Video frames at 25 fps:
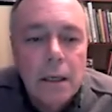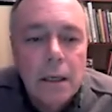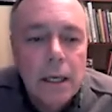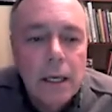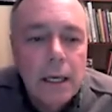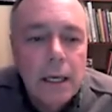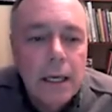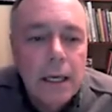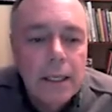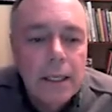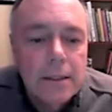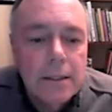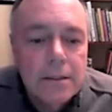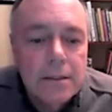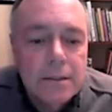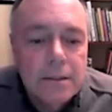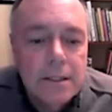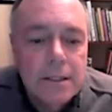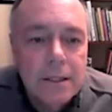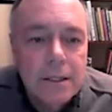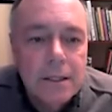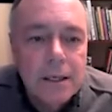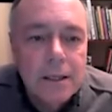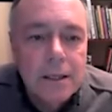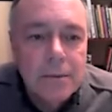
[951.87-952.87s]
And
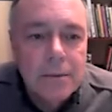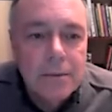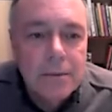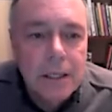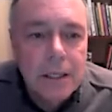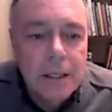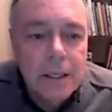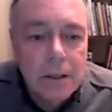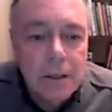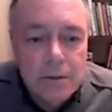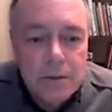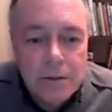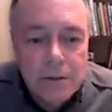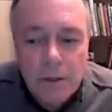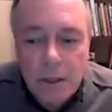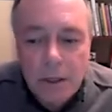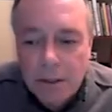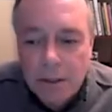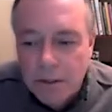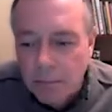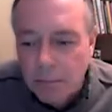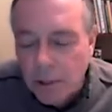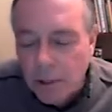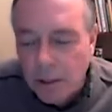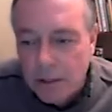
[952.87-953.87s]
they also
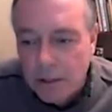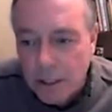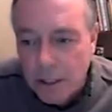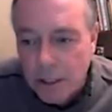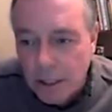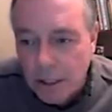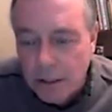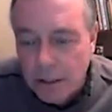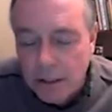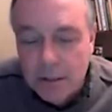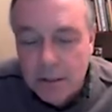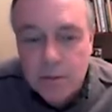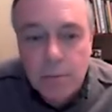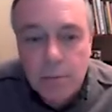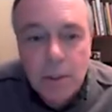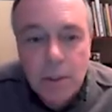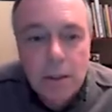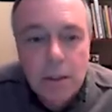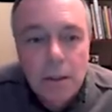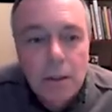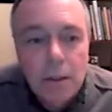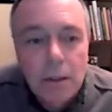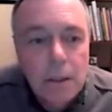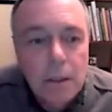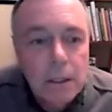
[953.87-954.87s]
got to partake in this
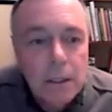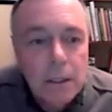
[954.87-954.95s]
meal.